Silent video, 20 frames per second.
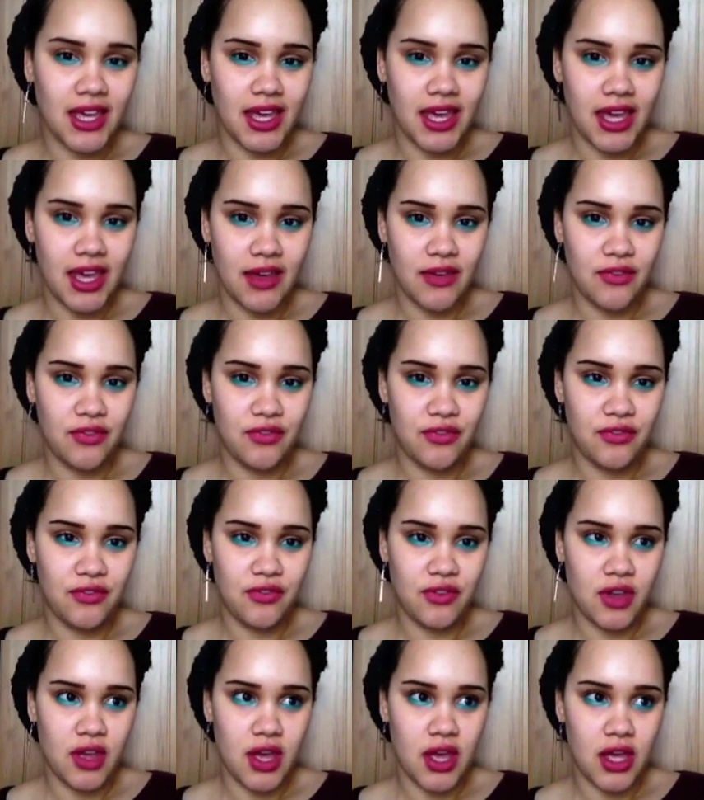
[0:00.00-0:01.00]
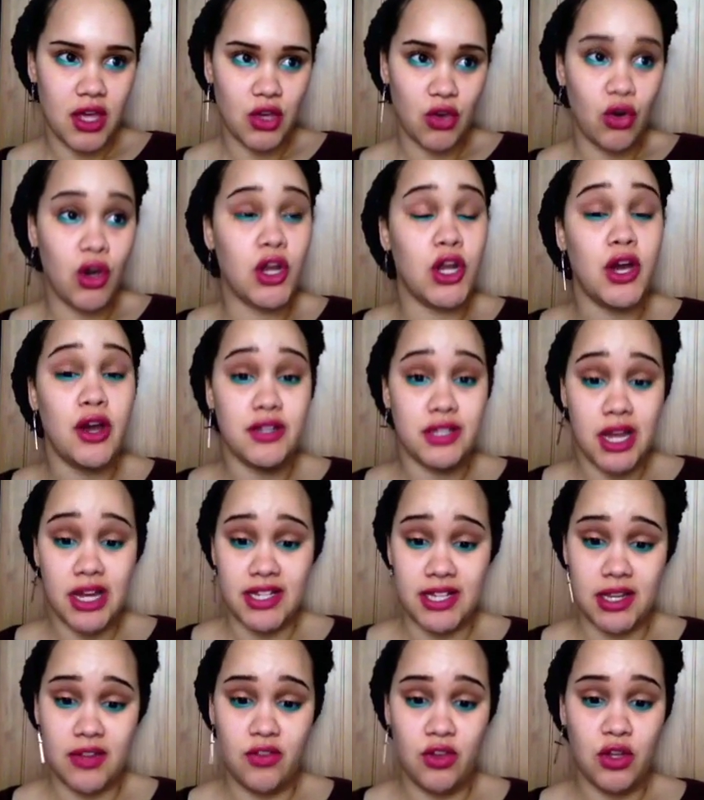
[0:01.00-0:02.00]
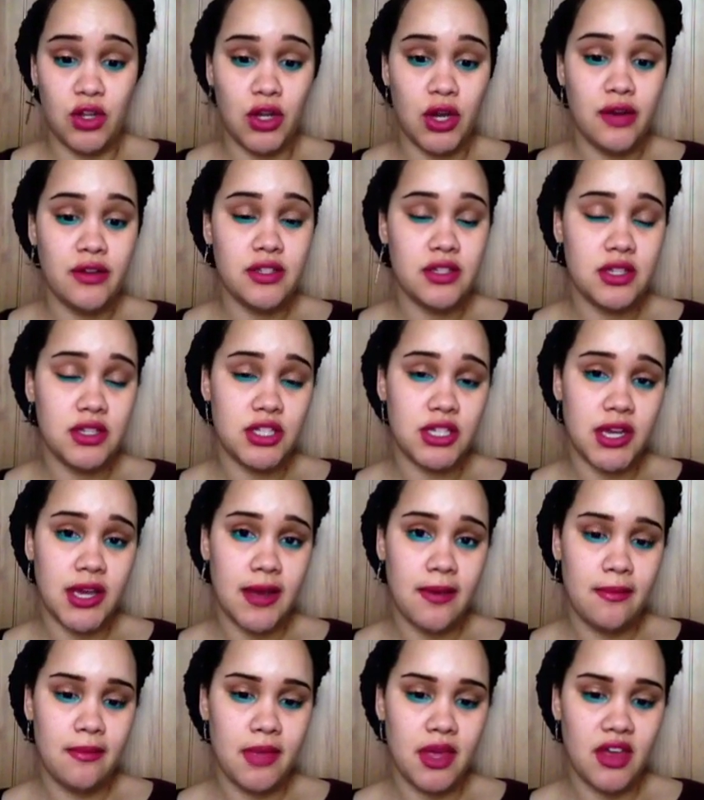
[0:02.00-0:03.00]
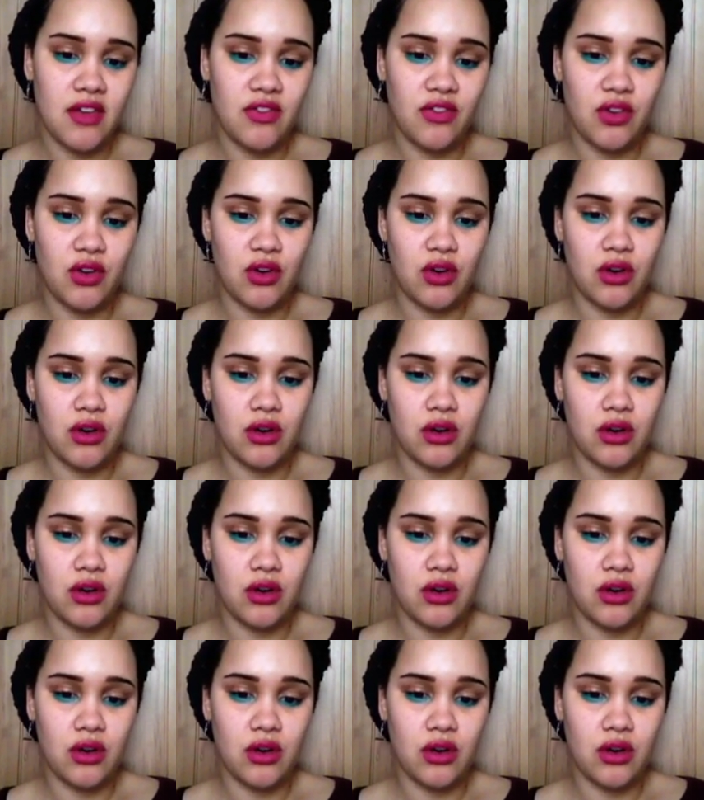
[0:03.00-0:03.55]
If you're going to go to, like I said, if you're going to go to the gym, if you're